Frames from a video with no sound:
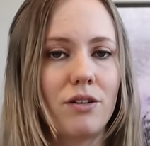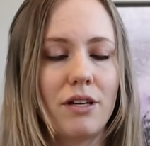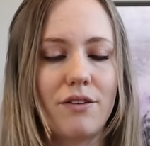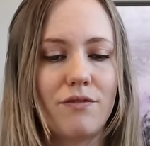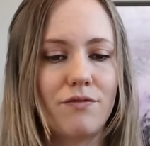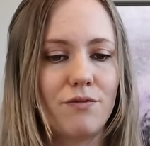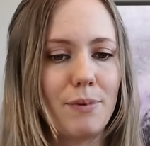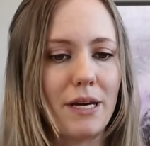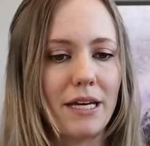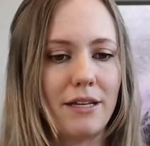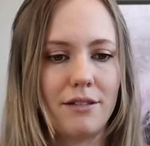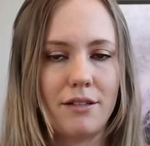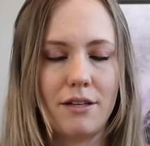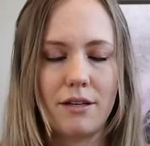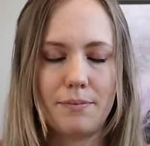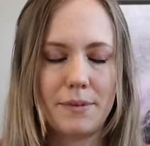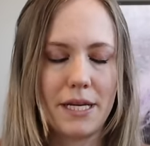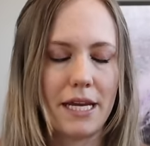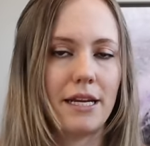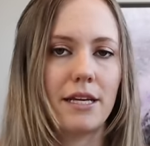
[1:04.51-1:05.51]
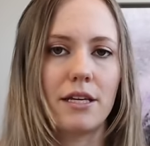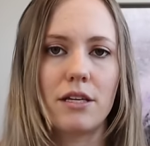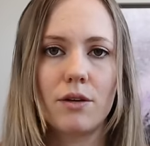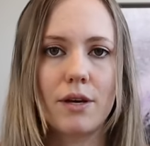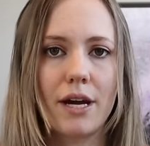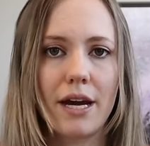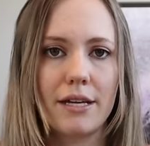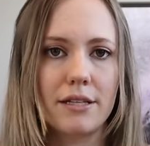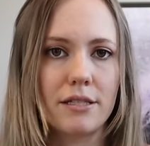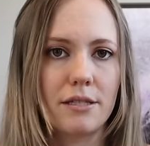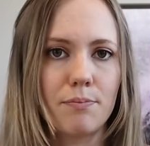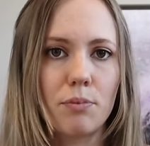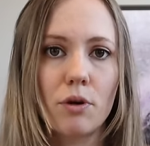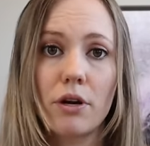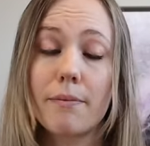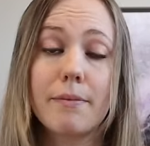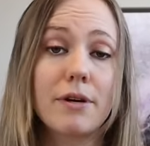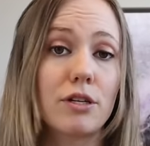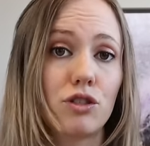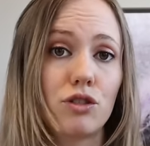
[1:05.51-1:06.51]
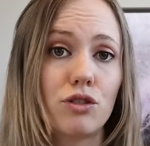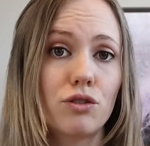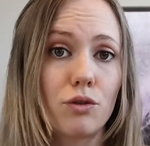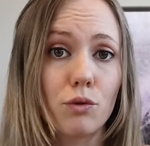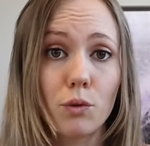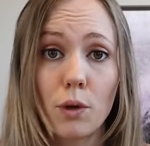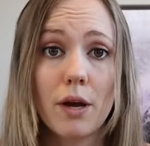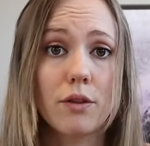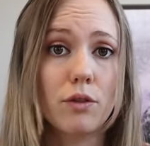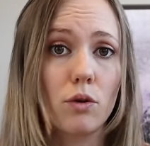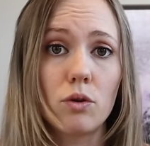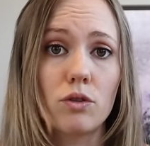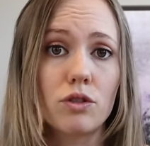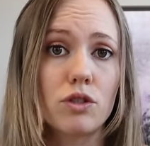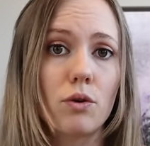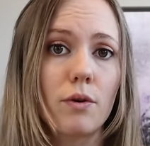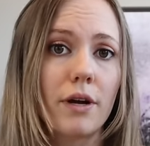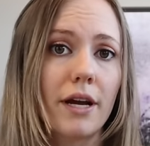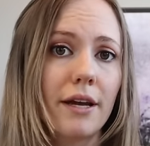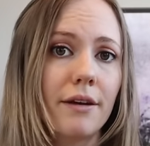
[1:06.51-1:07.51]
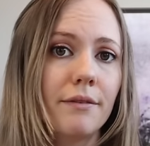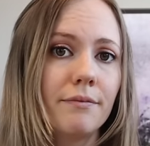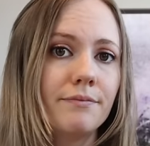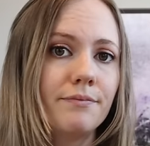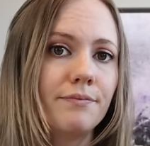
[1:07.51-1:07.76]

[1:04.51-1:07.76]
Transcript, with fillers: I've been updating you guys pretty much throughout the whole story.